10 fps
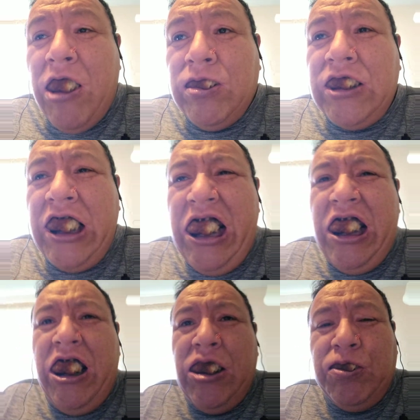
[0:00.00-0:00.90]

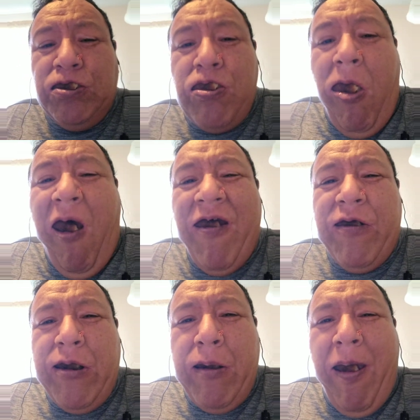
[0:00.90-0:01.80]
Okay, thanks
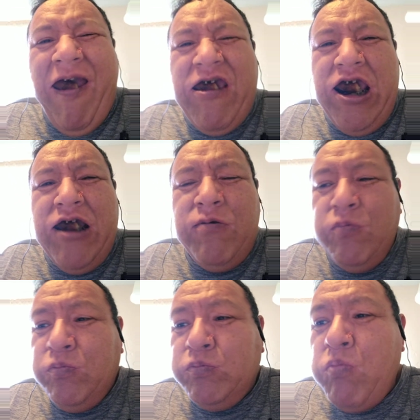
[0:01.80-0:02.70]
for watching.
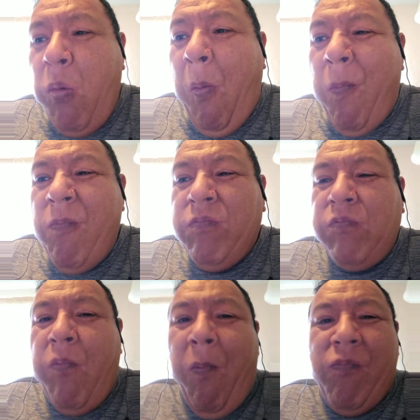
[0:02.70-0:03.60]

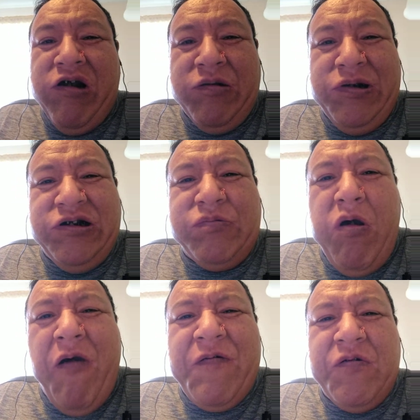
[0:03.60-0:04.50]
I make some
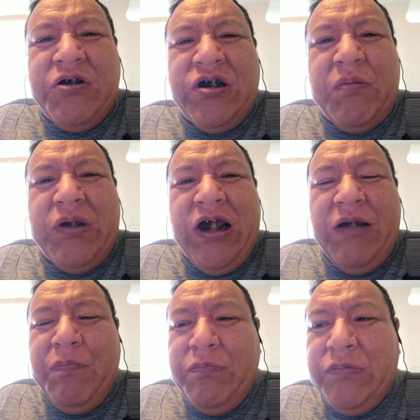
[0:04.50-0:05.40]
food sometime.